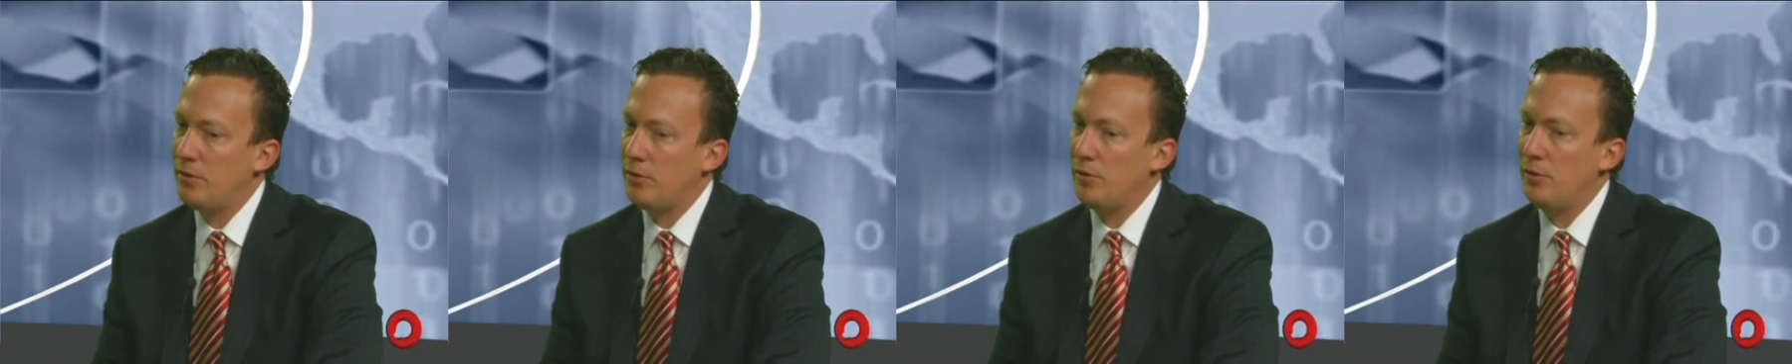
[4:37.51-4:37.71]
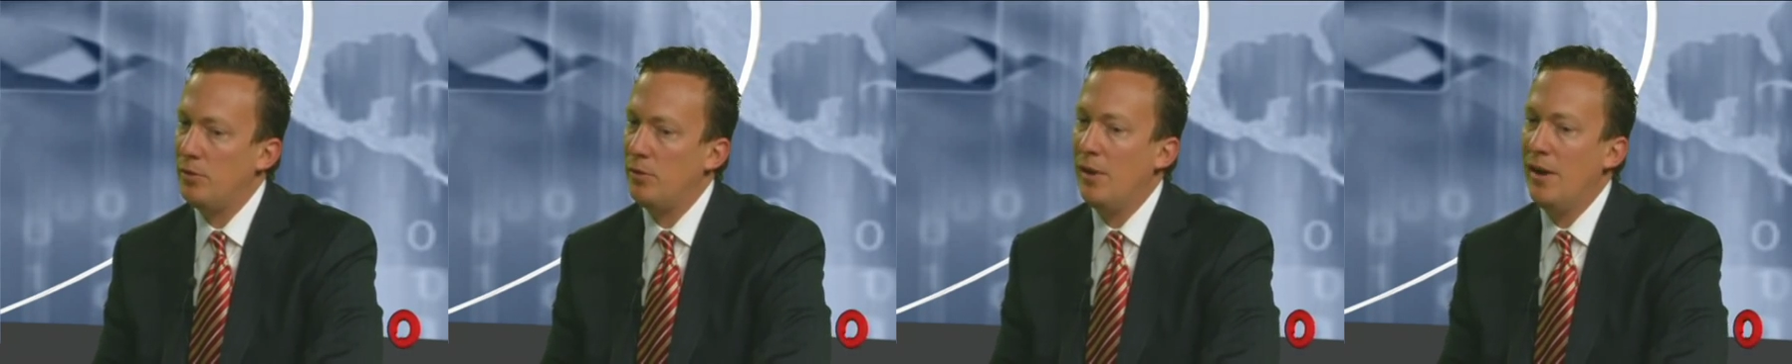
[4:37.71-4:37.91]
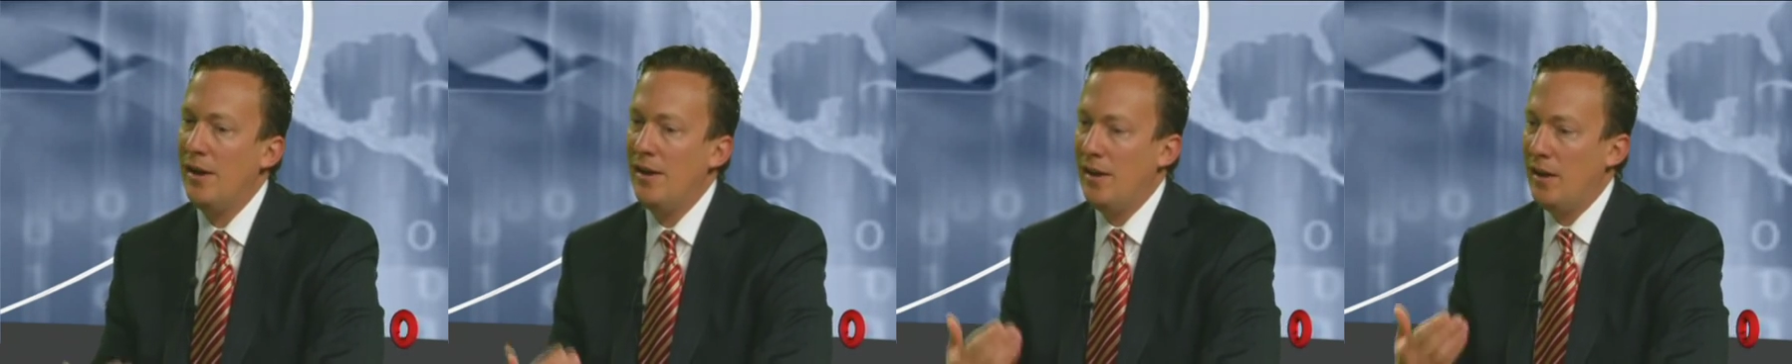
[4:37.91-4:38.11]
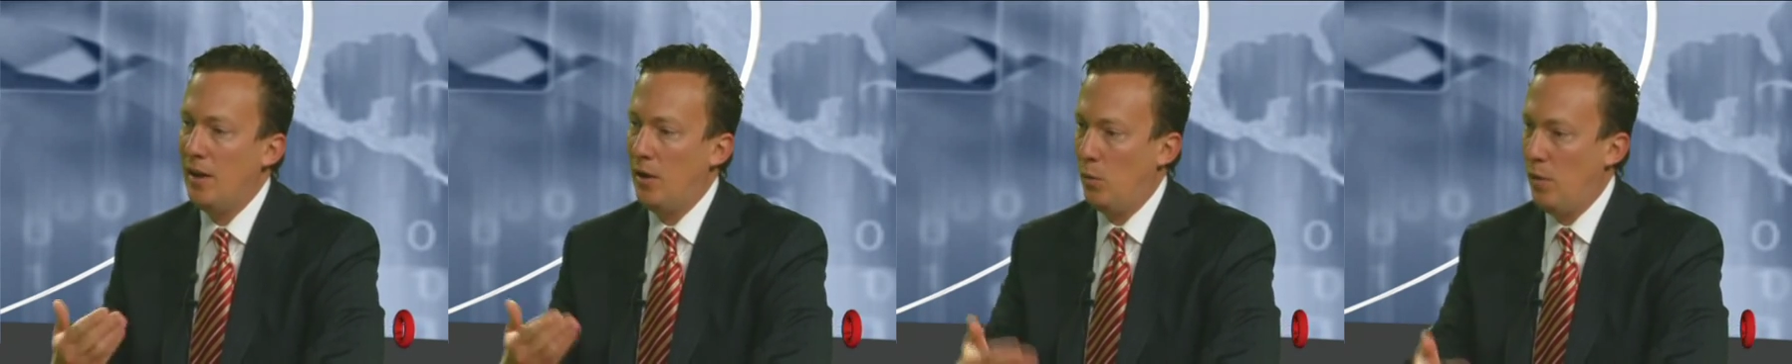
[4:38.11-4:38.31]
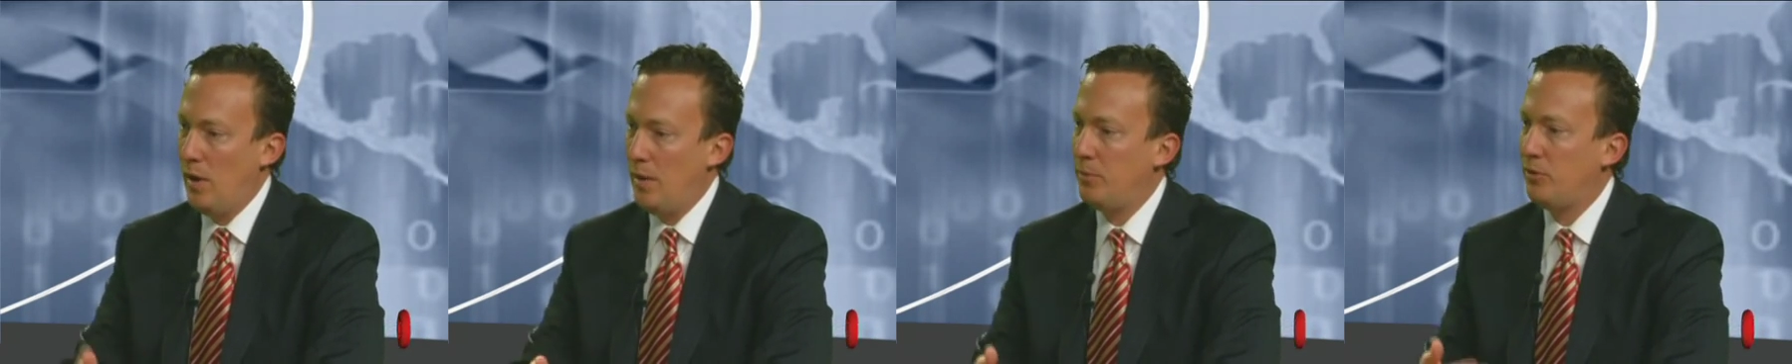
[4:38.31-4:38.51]
through
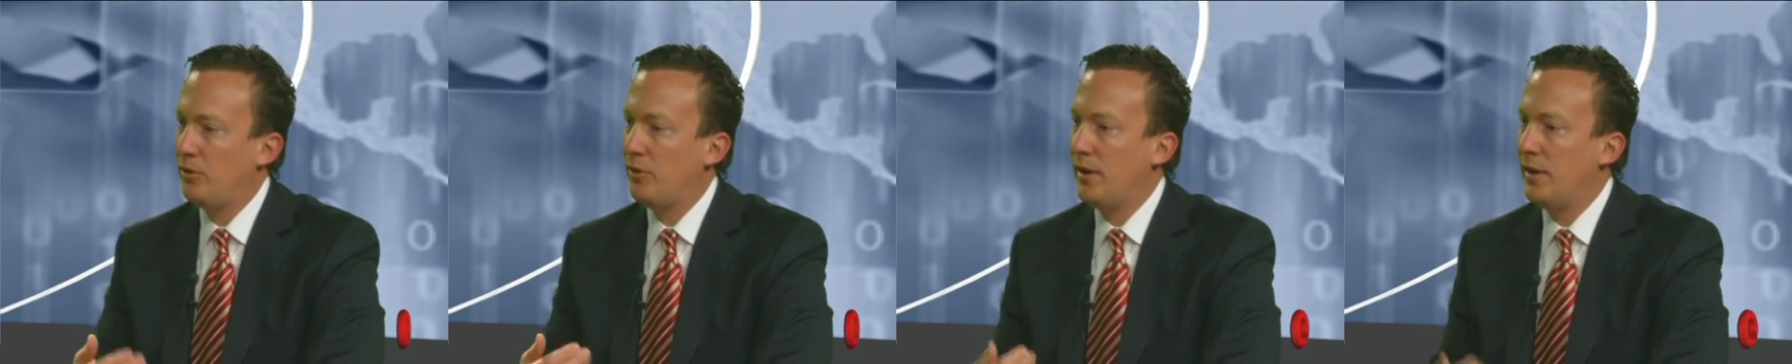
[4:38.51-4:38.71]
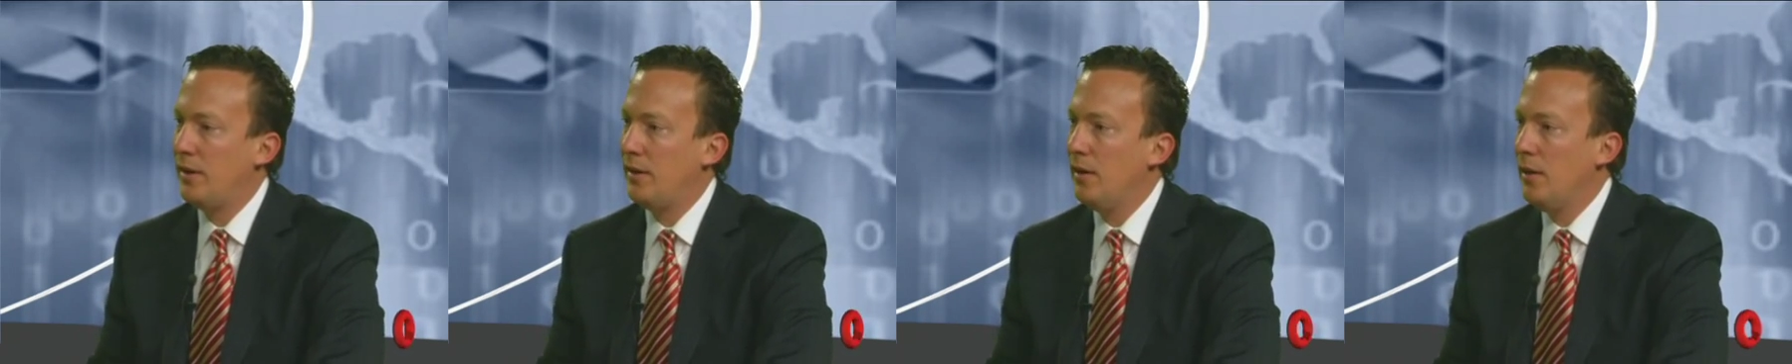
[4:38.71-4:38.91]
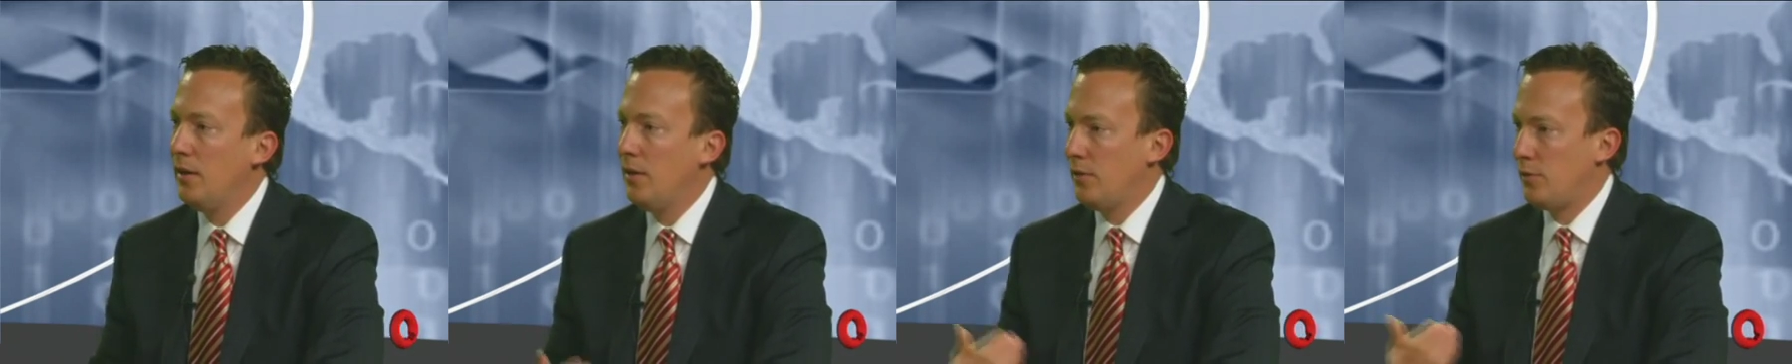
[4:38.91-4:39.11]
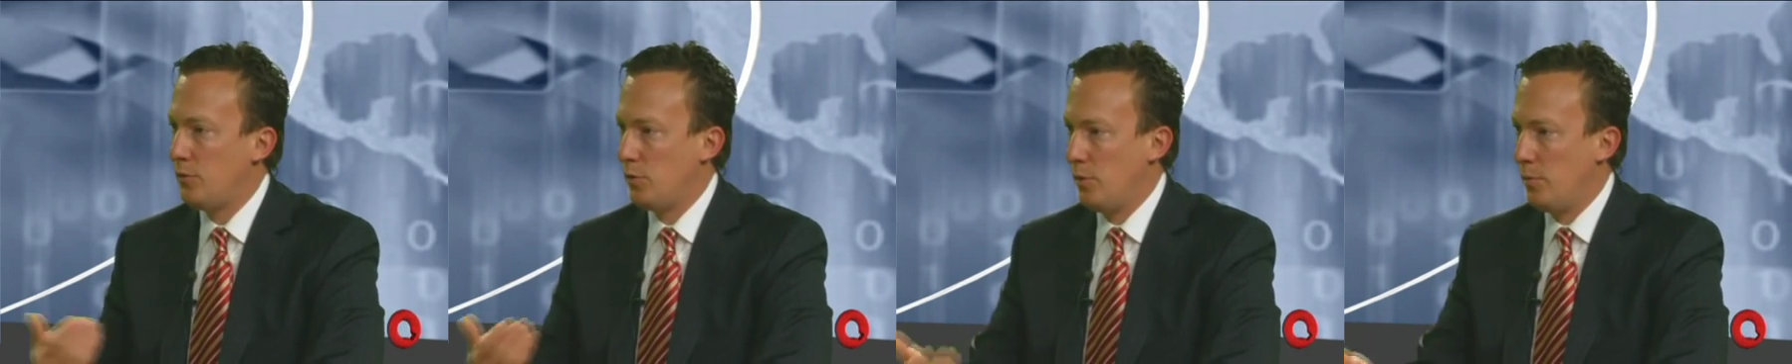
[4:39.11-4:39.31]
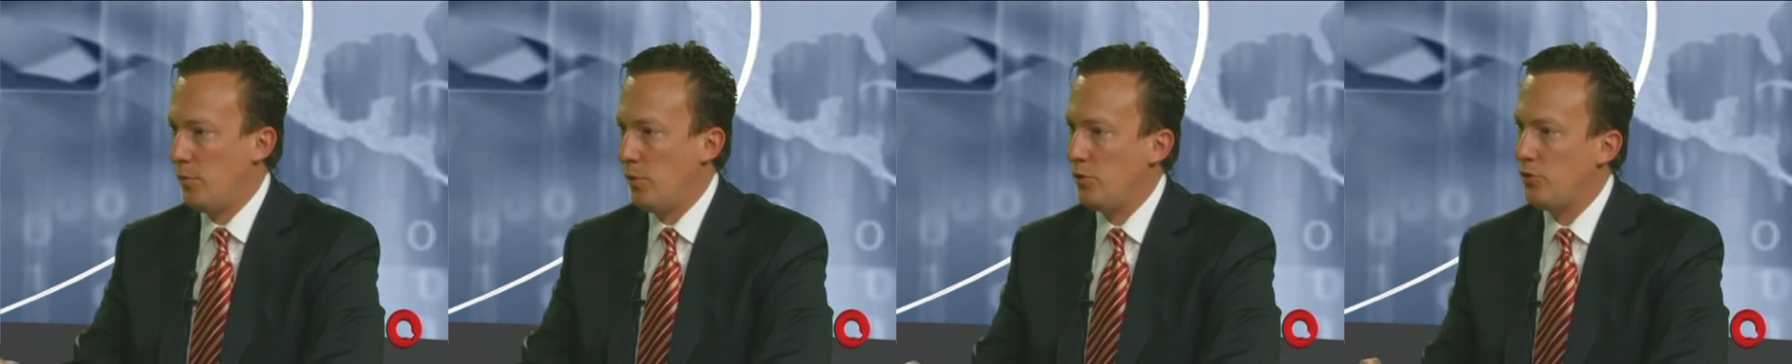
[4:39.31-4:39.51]
a website,
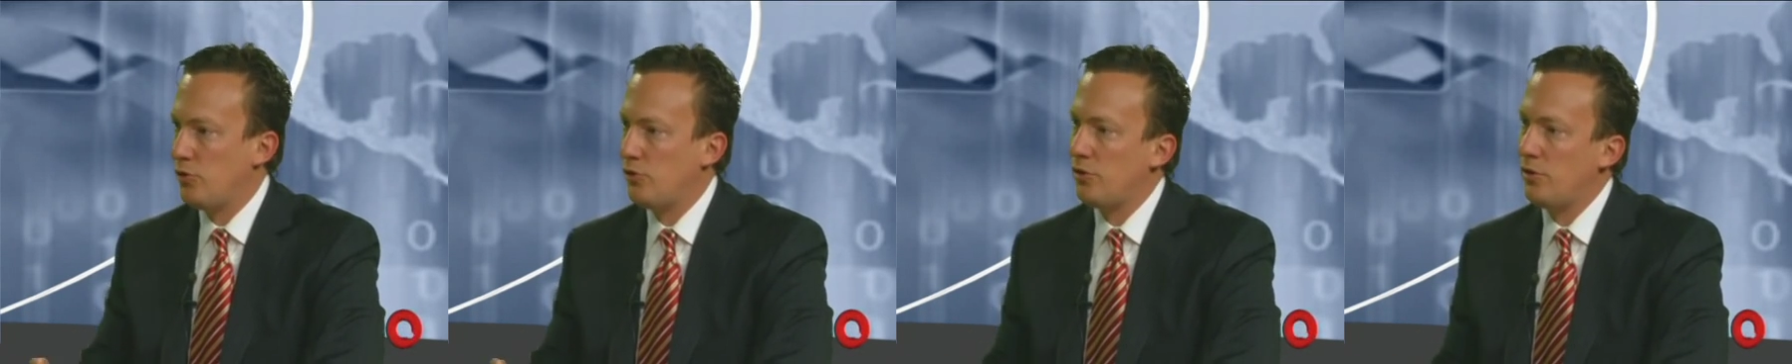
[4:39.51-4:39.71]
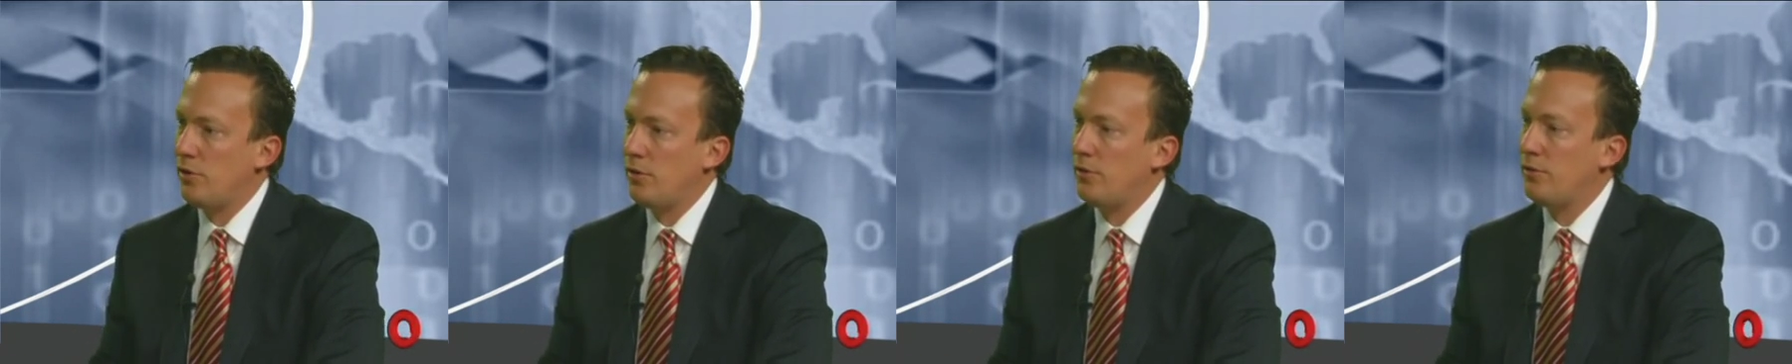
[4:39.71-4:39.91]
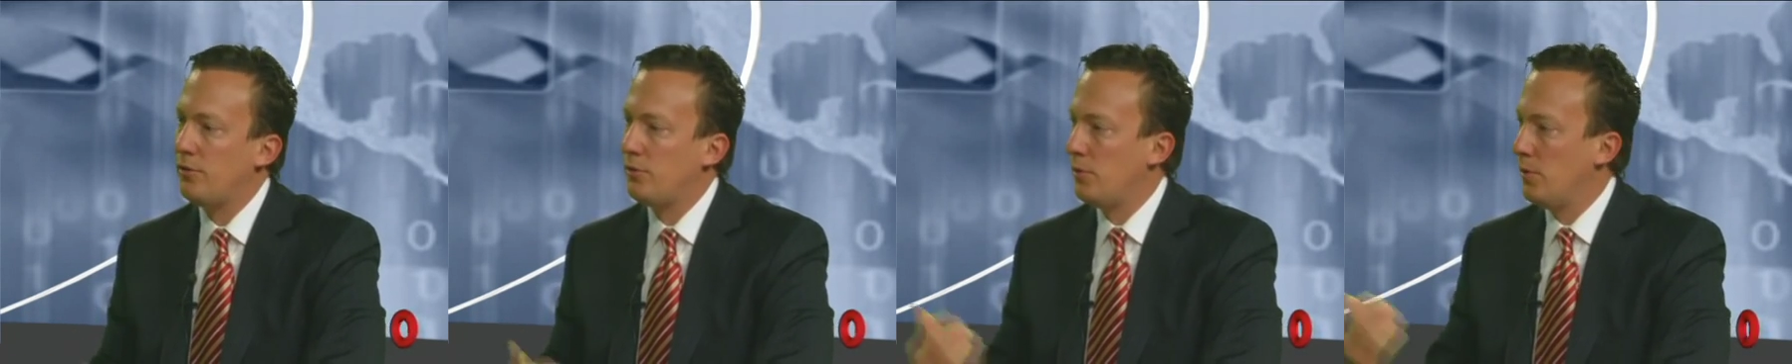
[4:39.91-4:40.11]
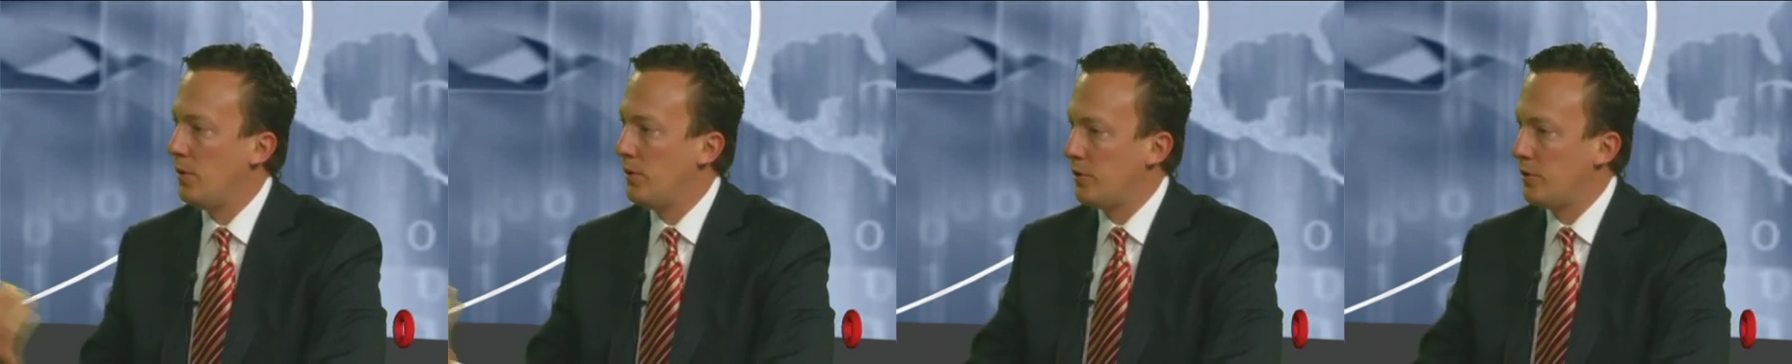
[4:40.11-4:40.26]
through a brochure, through